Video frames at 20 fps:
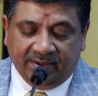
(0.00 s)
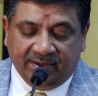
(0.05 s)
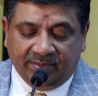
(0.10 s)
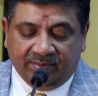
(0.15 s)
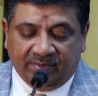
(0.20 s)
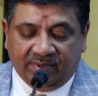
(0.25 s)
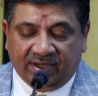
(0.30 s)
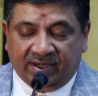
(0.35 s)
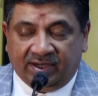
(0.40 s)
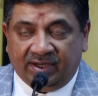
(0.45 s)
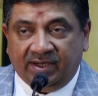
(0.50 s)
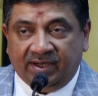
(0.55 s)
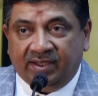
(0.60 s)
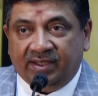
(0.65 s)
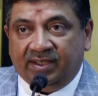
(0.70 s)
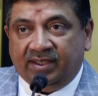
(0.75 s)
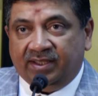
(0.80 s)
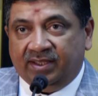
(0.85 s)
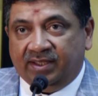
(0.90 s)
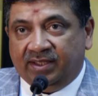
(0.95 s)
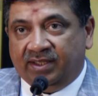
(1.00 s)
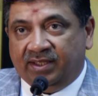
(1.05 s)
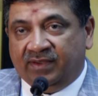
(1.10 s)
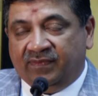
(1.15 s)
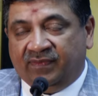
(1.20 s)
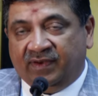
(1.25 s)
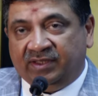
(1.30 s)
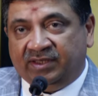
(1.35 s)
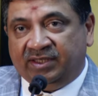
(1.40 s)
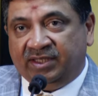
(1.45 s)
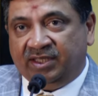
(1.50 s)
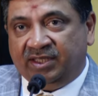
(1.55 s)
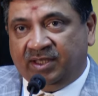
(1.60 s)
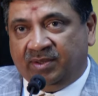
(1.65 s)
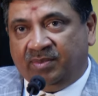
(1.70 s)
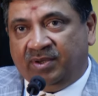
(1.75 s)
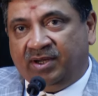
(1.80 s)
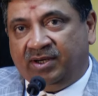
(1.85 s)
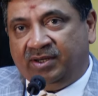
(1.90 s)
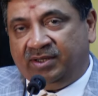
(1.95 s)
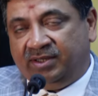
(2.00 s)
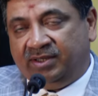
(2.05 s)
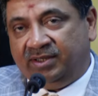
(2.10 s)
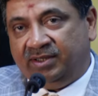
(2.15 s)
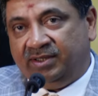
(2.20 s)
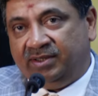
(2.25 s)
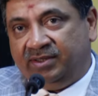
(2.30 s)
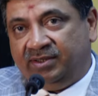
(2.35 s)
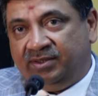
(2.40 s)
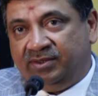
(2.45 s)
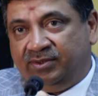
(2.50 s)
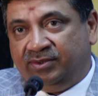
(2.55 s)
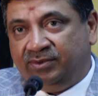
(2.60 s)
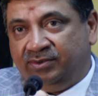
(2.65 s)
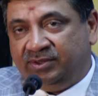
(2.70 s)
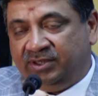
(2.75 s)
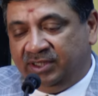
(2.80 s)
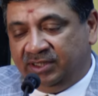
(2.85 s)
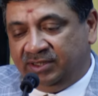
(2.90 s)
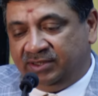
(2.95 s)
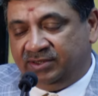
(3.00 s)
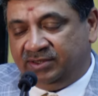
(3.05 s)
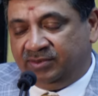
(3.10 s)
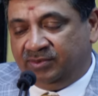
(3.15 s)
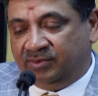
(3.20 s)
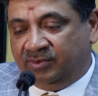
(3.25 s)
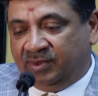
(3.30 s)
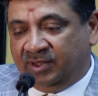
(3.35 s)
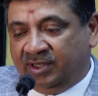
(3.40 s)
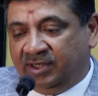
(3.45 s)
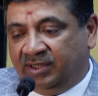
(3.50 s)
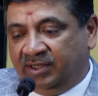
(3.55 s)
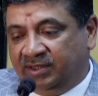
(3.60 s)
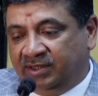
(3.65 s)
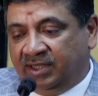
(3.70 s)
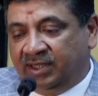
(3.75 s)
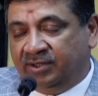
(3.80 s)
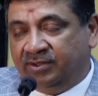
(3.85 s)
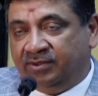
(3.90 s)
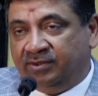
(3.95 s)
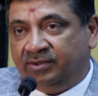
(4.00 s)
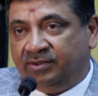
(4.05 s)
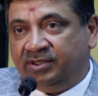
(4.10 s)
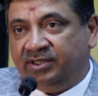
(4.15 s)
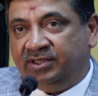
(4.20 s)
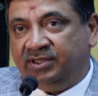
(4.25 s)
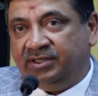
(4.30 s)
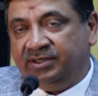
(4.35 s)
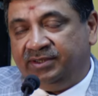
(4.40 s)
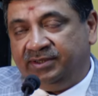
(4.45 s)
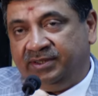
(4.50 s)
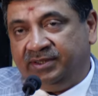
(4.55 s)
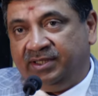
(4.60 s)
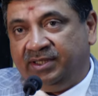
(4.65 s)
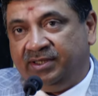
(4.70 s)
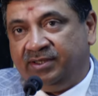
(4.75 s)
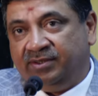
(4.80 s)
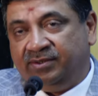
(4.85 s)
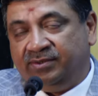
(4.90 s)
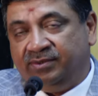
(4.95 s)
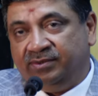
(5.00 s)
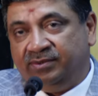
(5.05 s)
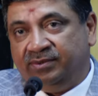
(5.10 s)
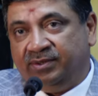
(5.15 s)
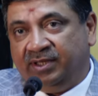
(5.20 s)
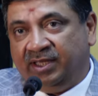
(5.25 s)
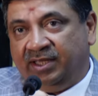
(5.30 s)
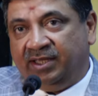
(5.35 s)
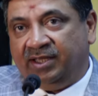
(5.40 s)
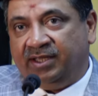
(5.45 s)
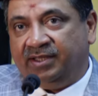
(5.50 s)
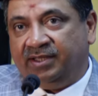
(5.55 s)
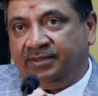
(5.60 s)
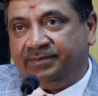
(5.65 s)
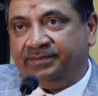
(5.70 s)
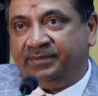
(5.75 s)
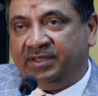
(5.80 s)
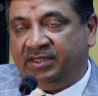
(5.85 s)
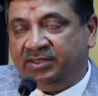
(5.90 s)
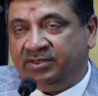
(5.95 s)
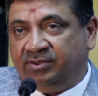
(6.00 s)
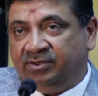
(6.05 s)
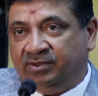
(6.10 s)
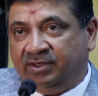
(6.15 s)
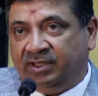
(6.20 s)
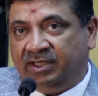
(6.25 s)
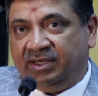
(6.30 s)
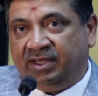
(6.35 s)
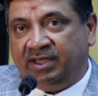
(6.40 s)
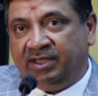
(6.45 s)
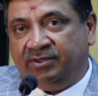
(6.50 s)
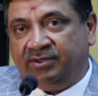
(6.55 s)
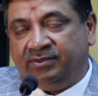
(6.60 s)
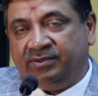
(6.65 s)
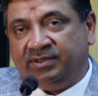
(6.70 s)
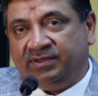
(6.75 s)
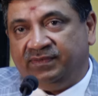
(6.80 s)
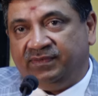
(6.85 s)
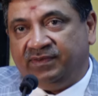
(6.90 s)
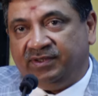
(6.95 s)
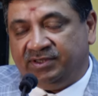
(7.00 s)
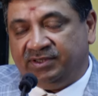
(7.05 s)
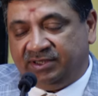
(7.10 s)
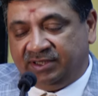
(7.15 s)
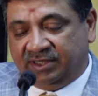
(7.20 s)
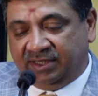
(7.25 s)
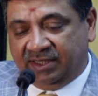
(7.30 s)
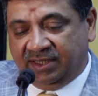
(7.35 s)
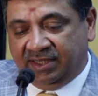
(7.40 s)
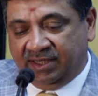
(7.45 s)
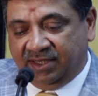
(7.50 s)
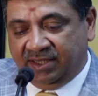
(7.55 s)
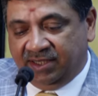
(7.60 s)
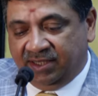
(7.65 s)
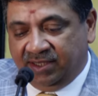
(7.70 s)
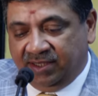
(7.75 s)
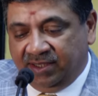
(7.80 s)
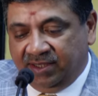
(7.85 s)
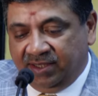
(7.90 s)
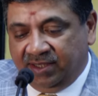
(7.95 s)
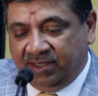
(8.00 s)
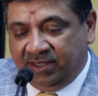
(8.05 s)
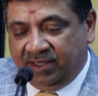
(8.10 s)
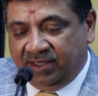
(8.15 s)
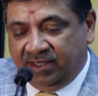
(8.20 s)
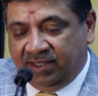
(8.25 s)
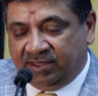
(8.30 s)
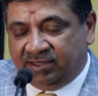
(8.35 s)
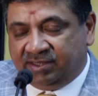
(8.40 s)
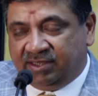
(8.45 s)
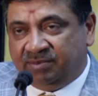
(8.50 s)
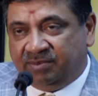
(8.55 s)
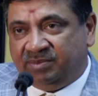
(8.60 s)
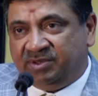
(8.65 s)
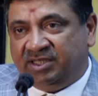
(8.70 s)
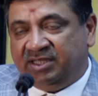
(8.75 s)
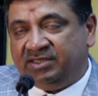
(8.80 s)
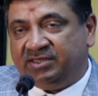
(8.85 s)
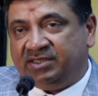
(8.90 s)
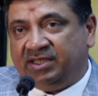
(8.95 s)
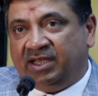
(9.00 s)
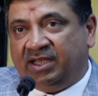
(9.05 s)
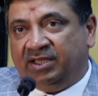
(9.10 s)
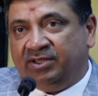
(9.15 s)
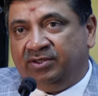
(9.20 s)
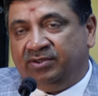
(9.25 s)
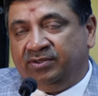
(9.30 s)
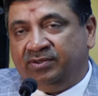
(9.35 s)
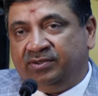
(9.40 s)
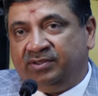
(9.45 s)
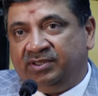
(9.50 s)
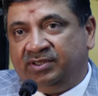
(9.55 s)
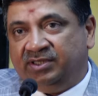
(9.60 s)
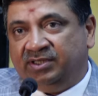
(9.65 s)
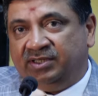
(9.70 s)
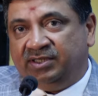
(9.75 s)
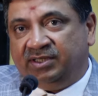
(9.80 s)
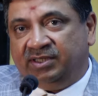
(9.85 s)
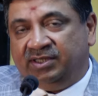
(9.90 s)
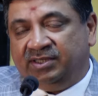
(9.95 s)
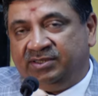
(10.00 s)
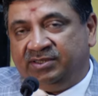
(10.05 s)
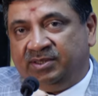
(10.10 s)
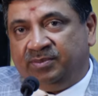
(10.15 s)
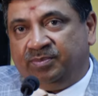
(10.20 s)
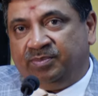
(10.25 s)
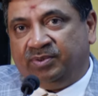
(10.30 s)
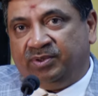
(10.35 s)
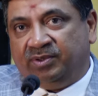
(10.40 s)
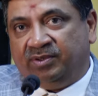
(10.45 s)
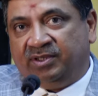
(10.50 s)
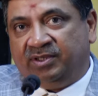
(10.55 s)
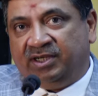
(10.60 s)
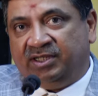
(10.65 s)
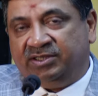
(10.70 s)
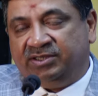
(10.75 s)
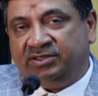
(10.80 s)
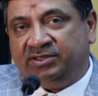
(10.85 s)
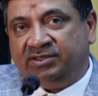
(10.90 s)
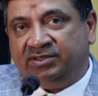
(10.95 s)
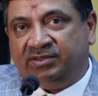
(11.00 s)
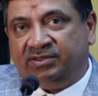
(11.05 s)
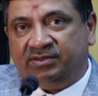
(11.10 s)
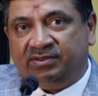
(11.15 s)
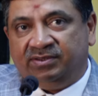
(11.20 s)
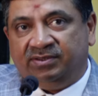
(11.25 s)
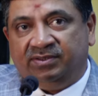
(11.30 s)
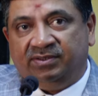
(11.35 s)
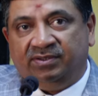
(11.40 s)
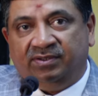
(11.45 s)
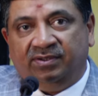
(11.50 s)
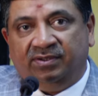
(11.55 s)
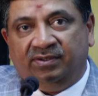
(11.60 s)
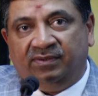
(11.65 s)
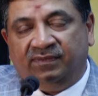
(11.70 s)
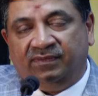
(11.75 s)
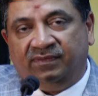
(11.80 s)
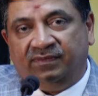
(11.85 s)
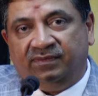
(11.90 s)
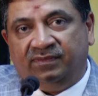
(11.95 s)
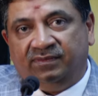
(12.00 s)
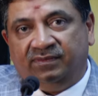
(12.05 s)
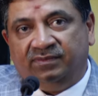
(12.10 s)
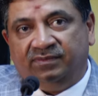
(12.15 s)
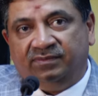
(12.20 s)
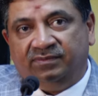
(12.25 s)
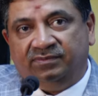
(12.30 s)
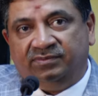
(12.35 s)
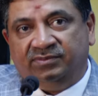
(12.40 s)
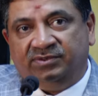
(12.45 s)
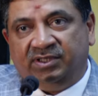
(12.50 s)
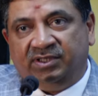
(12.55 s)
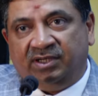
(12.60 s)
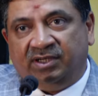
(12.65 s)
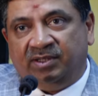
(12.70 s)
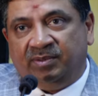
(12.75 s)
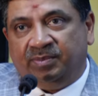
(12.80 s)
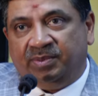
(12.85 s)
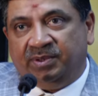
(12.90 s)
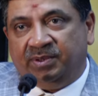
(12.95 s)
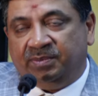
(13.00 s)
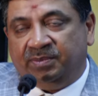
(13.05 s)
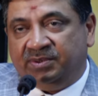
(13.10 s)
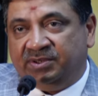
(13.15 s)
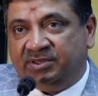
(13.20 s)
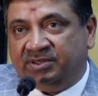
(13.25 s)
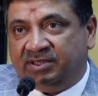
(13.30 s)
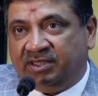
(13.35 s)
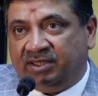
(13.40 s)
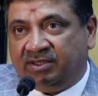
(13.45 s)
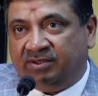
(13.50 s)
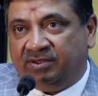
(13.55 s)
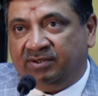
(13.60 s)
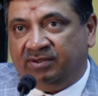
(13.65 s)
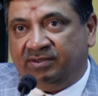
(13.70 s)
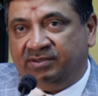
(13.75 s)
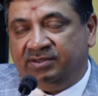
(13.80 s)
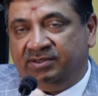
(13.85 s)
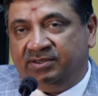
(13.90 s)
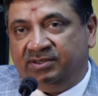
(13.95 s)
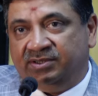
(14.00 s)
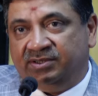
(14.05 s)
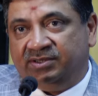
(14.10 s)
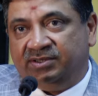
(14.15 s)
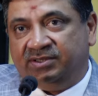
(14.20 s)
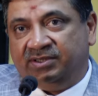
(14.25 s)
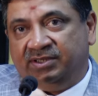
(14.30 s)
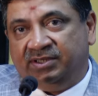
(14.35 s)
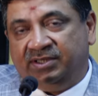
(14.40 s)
But if I think about 2 things, 1, IoT, and 2, AI. Let's look at IoT first. In some sense, IoT is a progression of general purpose technologies